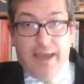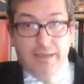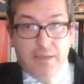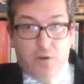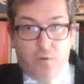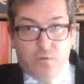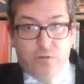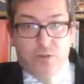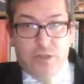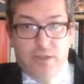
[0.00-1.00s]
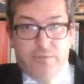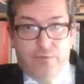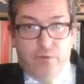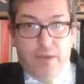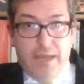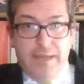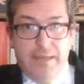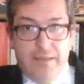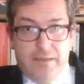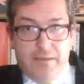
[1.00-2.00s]
and it called crucially for
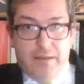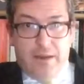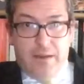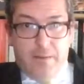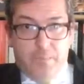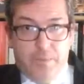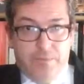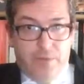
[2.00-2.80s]
any um,